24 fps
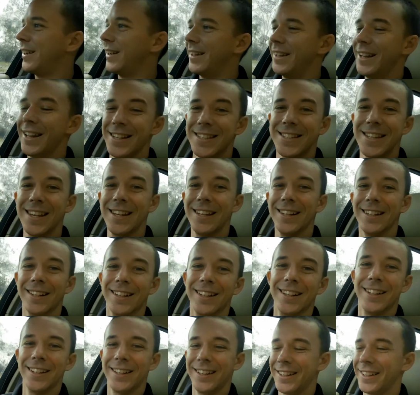And that's it.
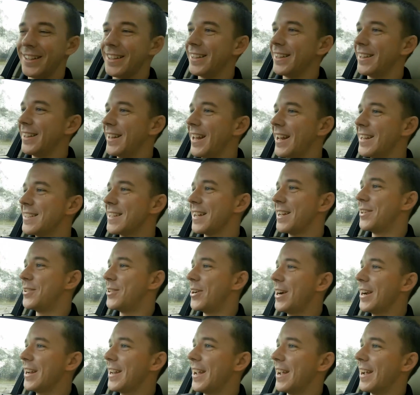That's our
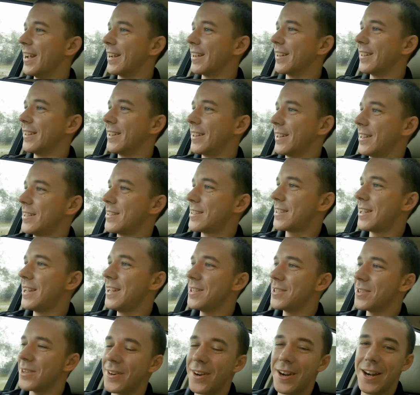track hack.
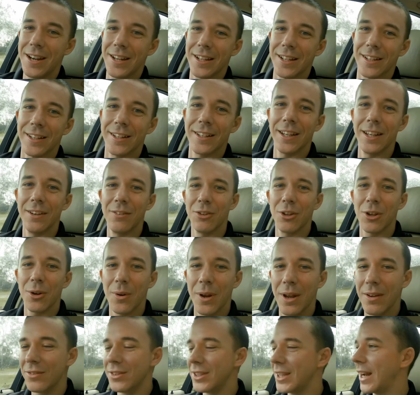Skids are ready, even though
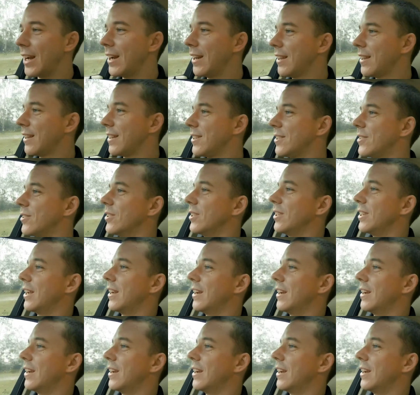we haven't done anything to it